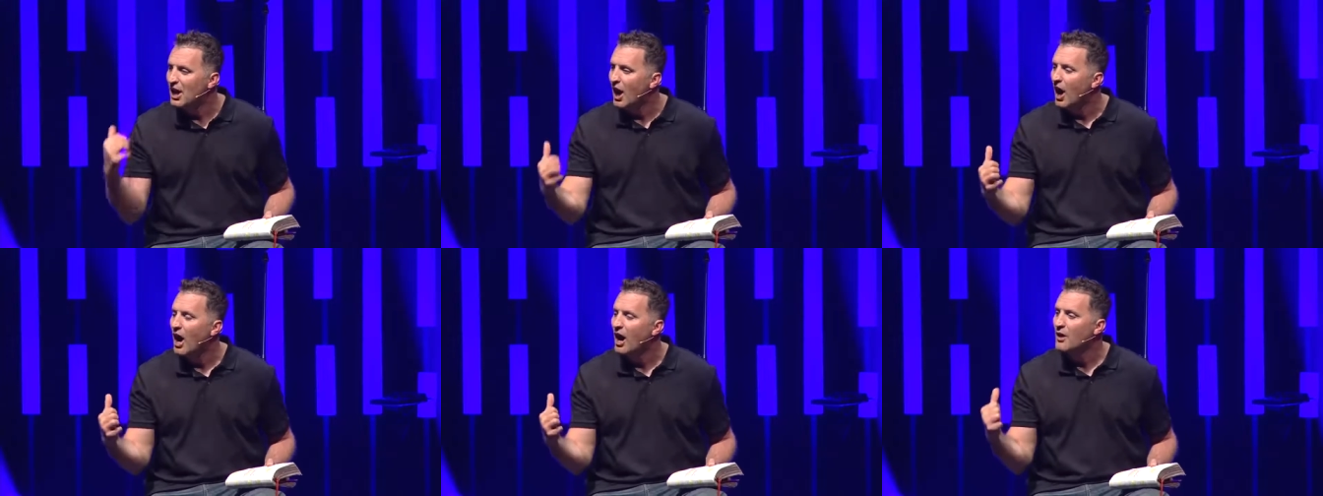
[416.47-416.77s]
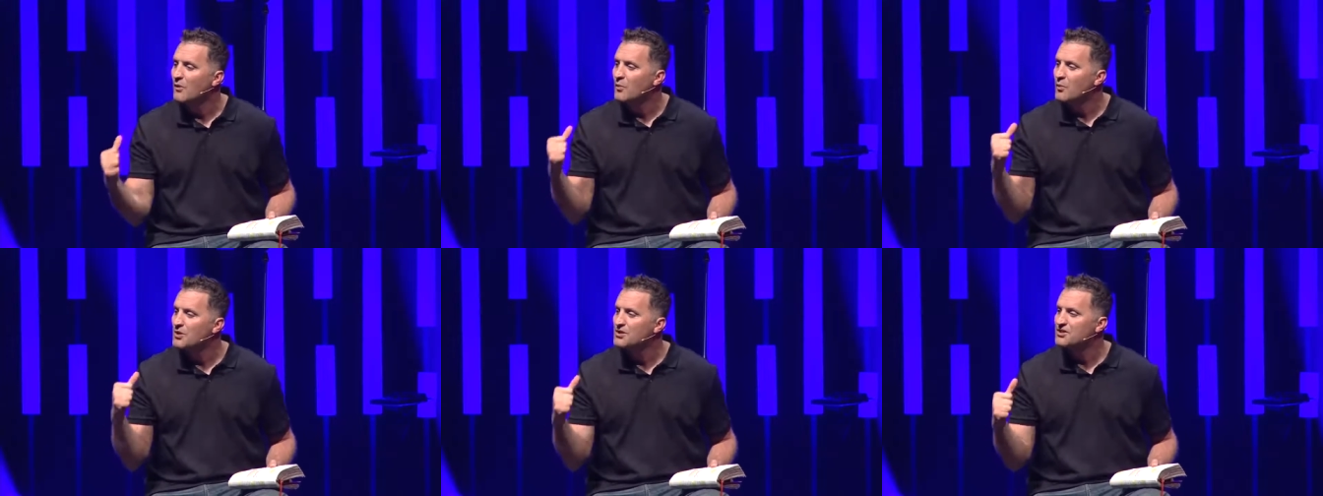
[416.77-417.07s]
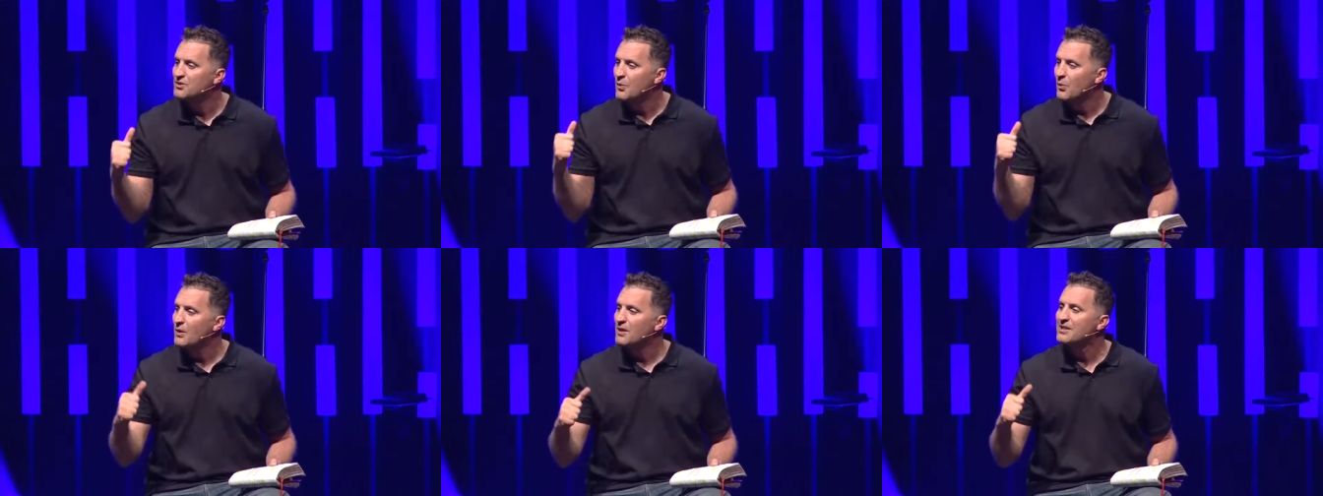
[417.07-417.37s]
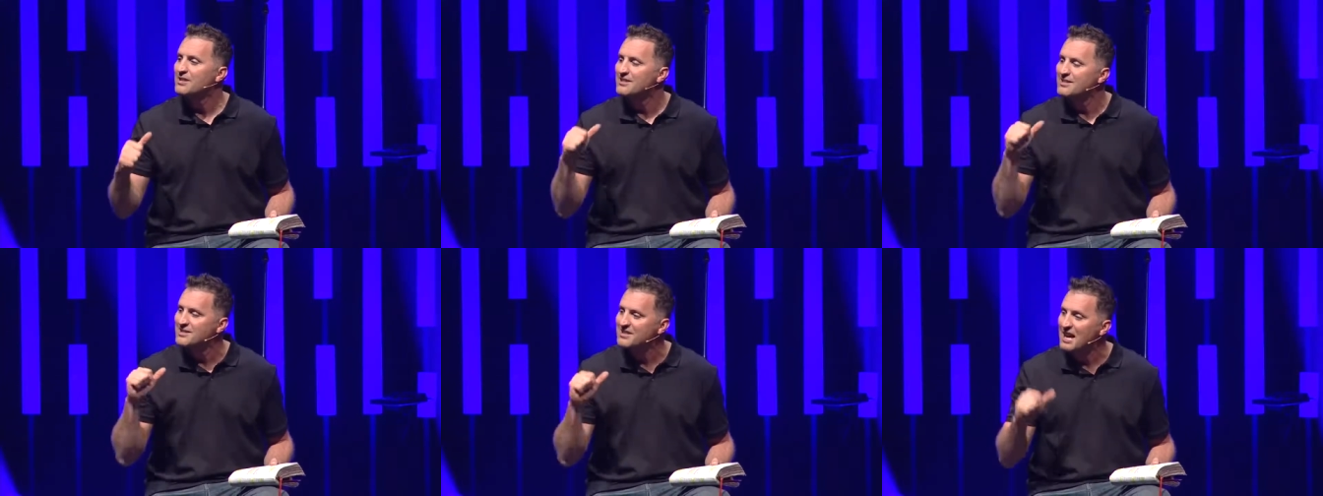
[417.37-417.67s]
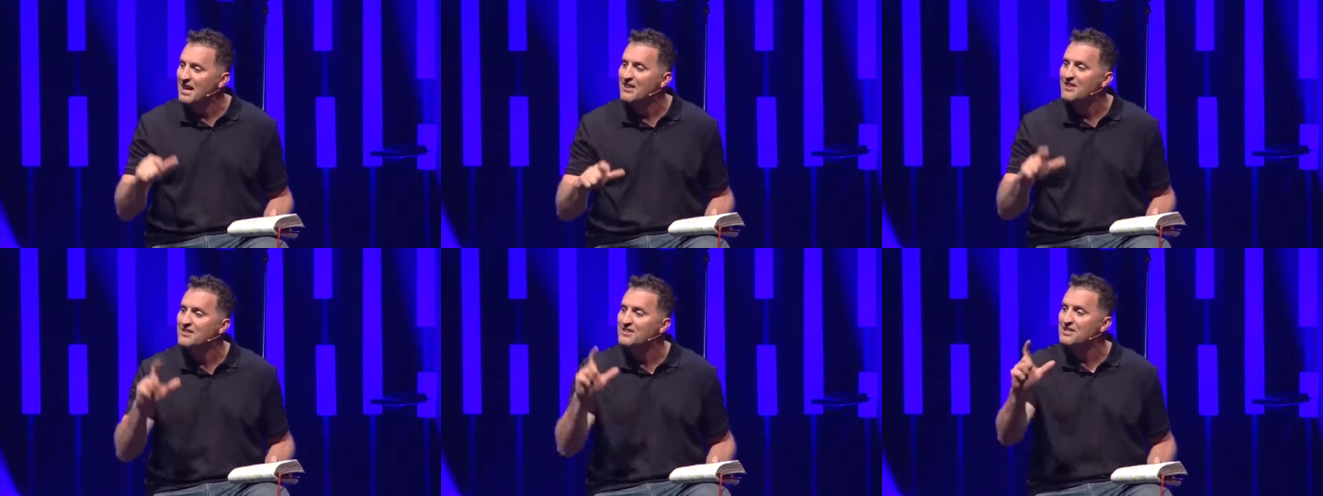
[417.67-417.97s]
God was going to
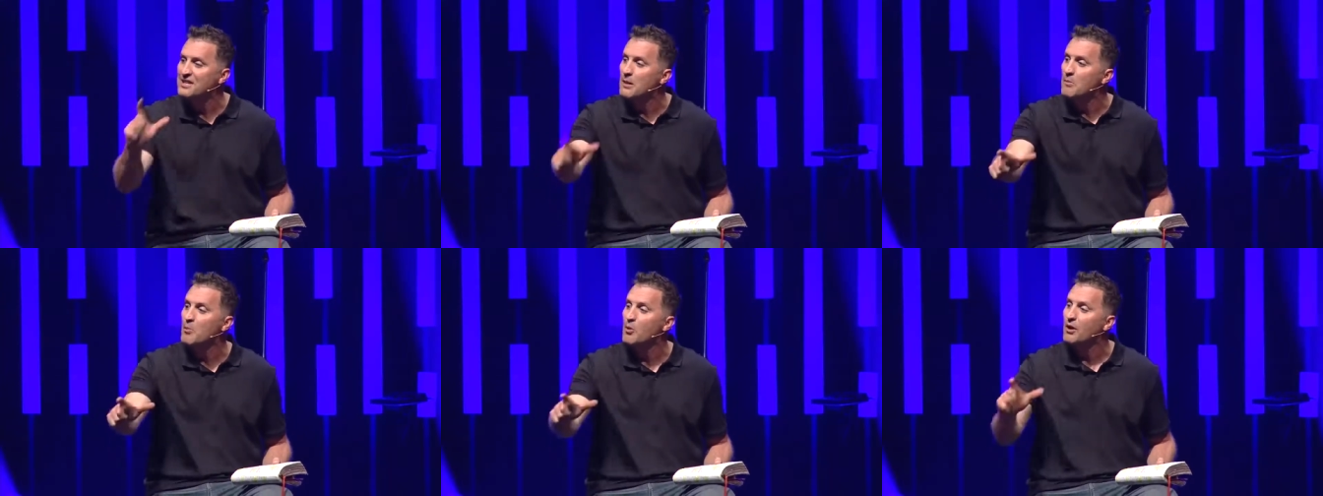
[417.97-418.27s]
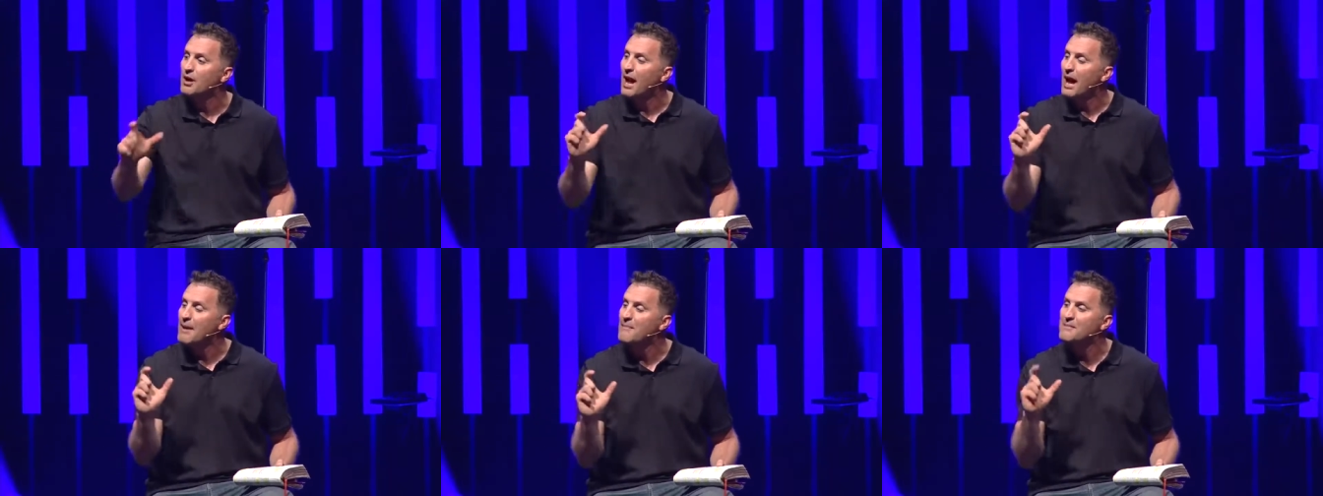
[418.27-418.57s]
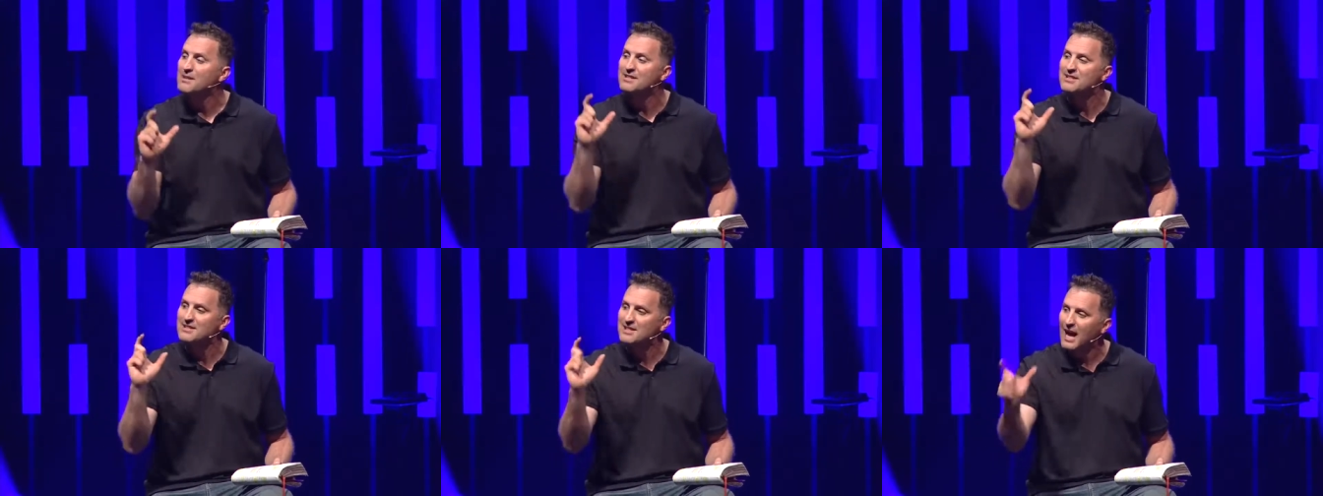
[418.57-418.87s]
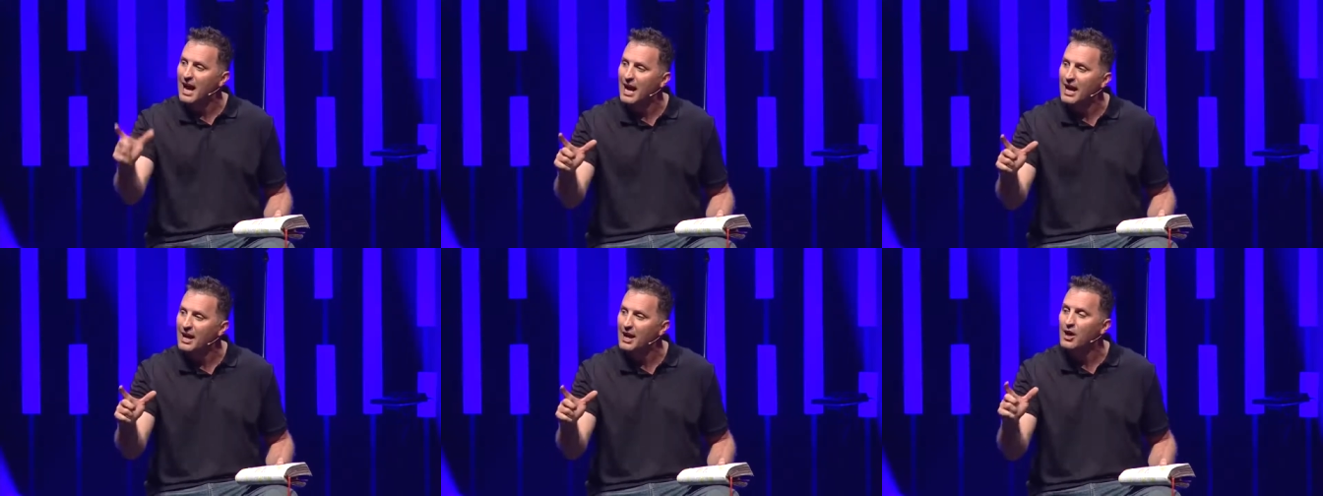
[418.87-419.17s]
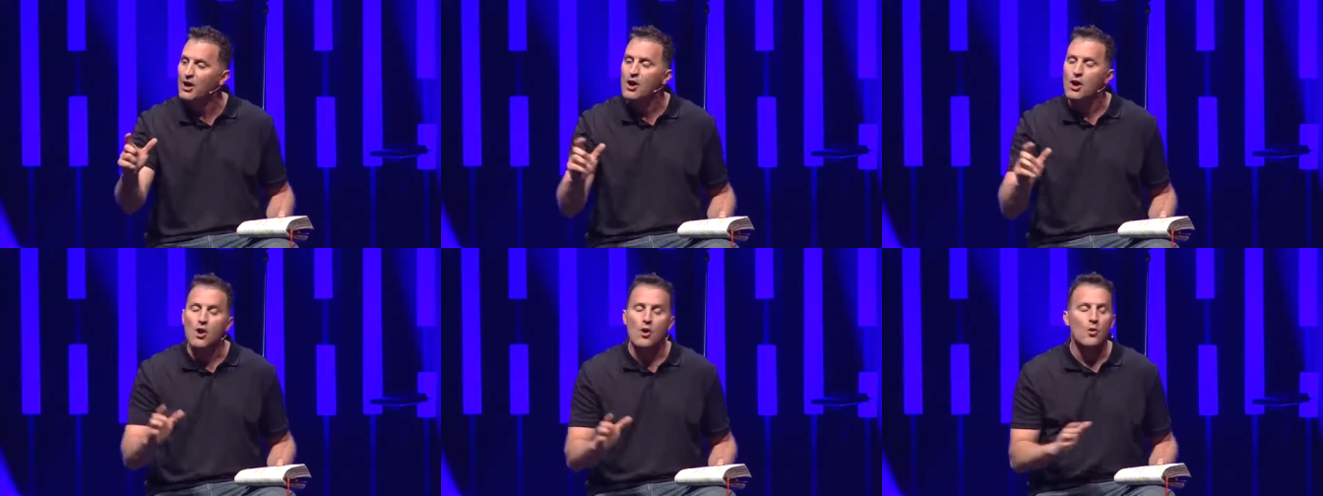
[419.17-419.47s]
send someone, a Messiah,